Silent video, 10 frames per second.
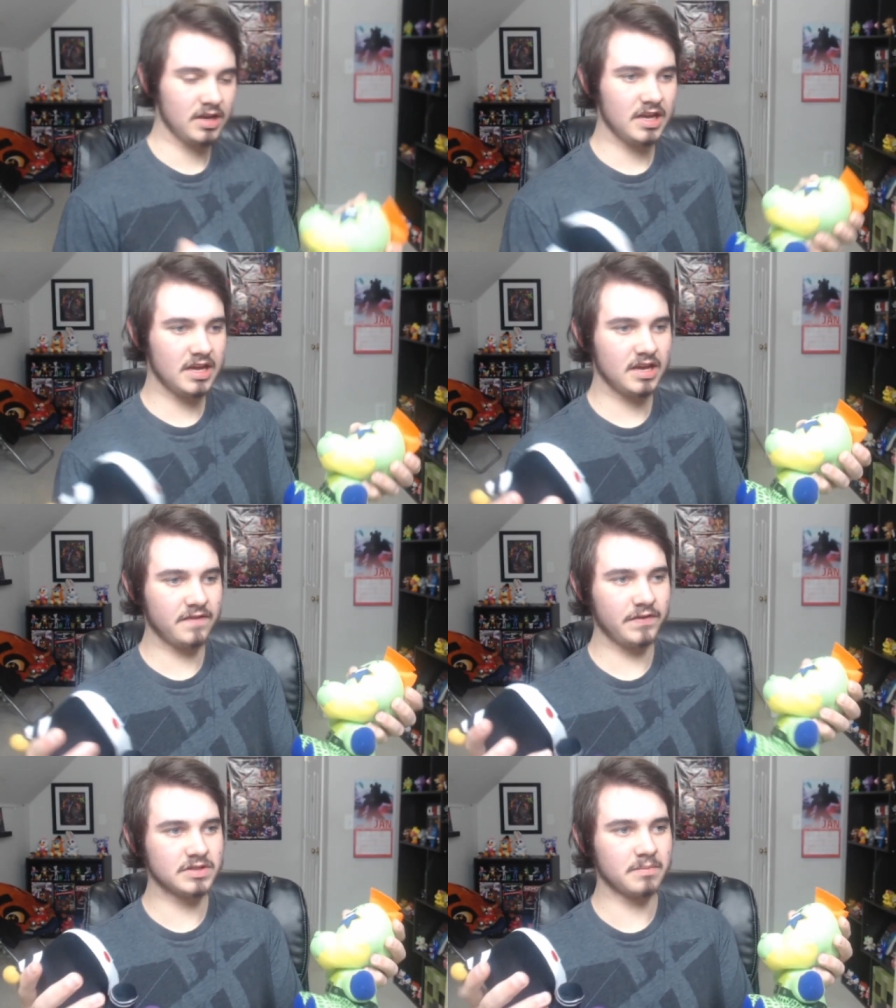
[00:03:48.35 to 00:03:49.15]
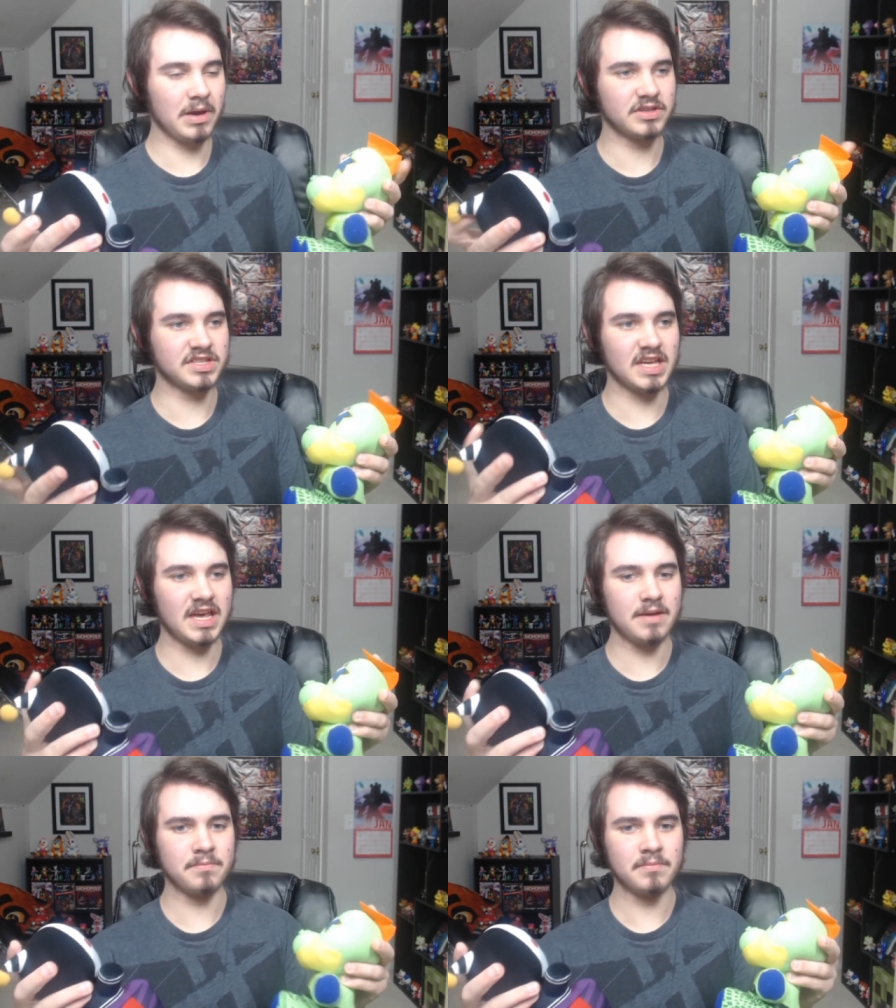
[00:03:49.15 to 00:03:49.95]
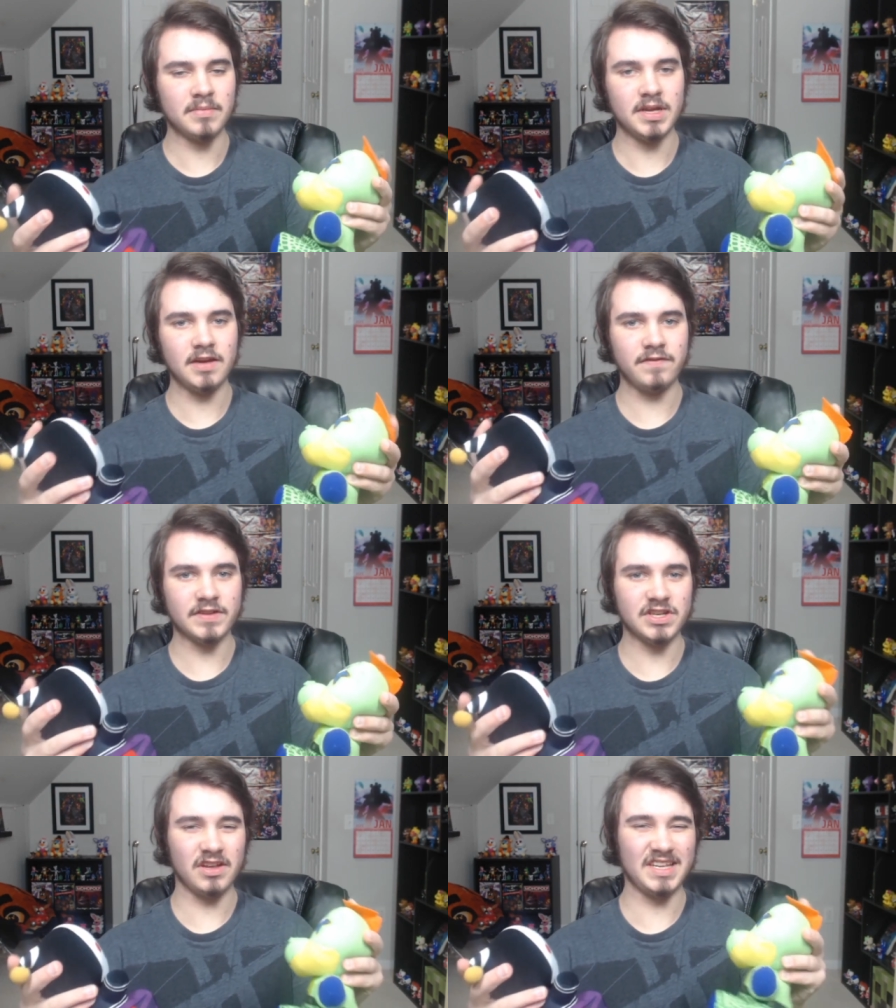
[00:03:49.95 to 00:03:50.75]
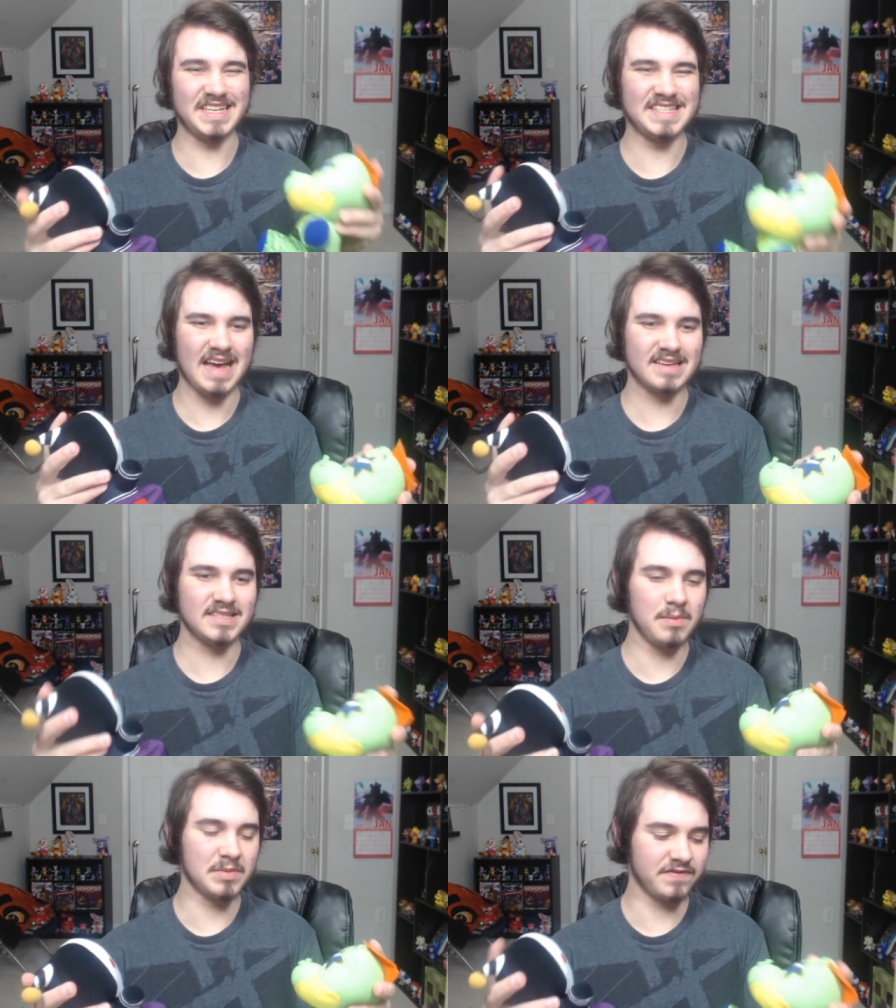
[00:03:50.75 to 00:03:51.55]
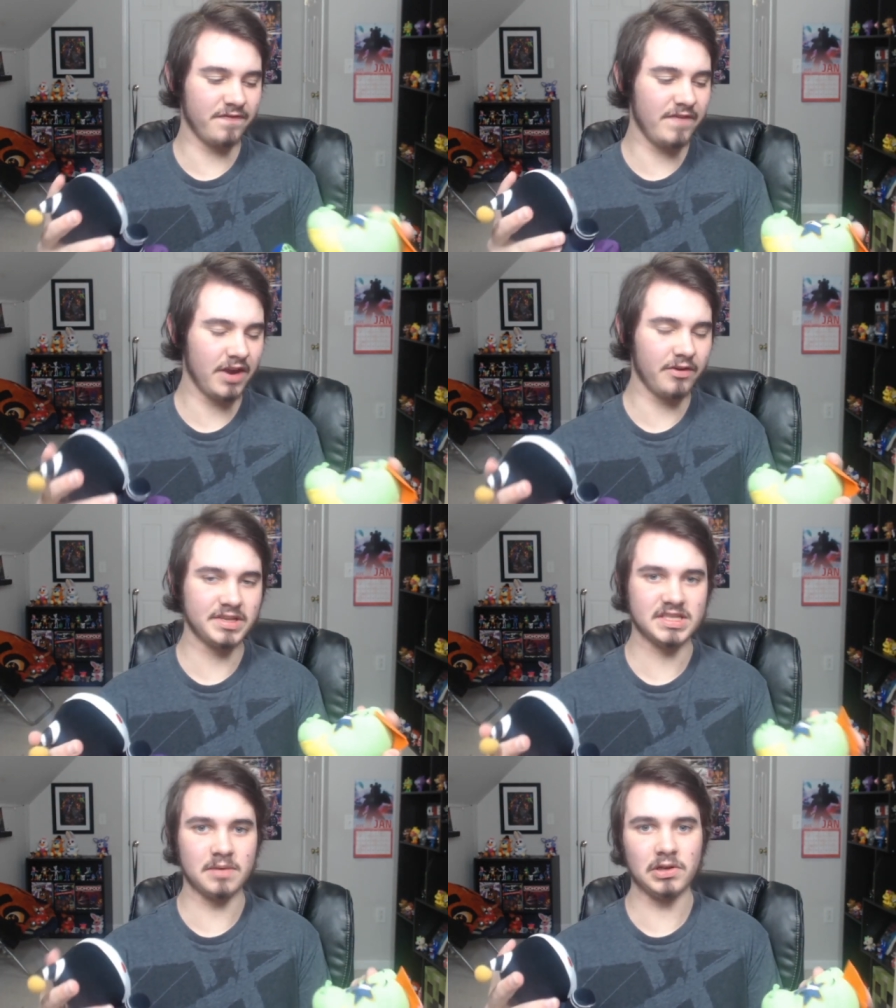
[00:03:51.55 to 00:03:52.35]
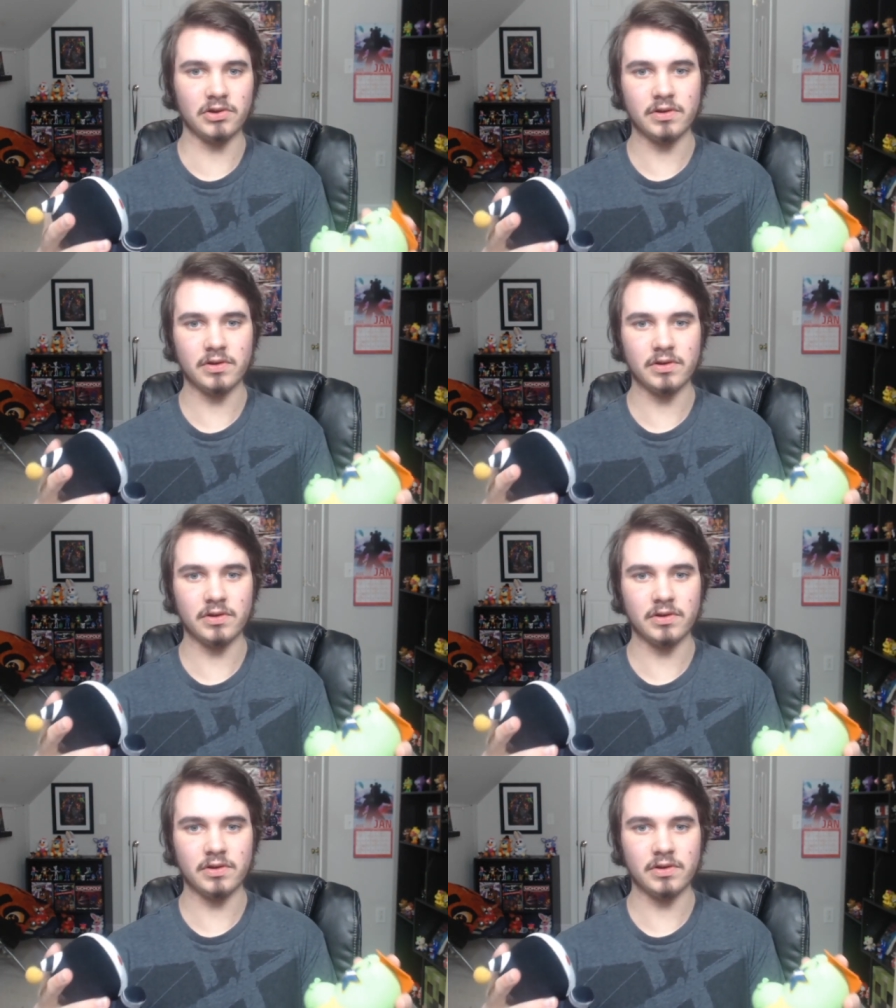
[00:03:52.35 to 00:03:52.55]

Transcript: It feels about the same. If it's not the exact same, it's very similar.